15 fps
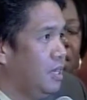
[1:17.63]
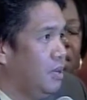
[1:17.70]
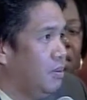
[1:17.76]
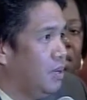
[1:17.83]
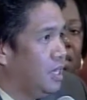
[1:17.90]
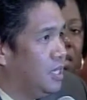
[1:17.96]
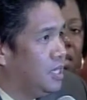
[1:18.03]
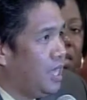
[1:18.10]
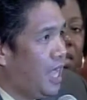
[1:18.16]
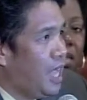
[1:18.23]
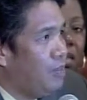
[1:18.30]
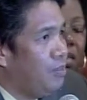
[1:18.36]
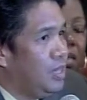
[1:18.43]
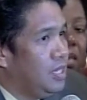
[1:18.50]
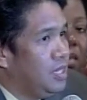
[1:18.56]
what has
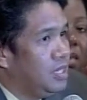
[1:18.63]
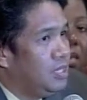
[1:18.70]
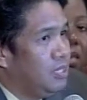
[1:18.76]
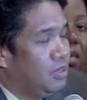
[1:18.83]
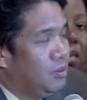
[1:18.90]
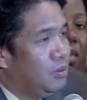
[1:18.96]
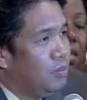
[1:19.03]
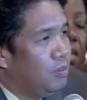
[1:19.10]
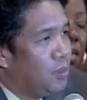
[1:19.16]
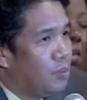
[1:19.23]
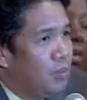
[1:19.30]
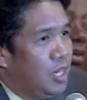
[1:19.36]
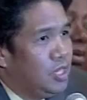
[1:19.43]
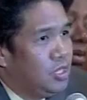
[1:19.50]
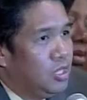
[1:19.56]
happened is the
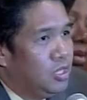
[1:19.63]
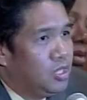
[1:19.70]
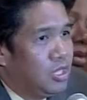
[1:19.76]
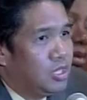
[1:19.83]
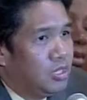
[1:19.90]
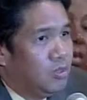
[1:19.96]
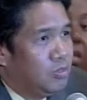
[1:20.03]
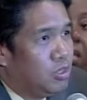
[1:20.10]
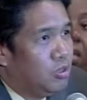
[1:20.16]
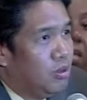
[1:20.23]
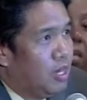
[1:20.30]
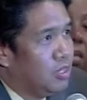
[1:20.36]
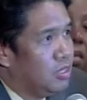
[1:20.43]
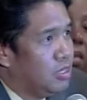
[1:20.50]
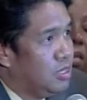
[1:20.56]
probation systems
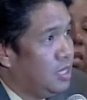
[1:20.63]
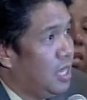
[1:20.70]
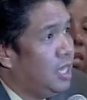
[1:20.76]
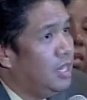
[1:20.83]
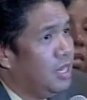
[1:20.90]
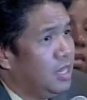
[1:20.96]
throughout the state,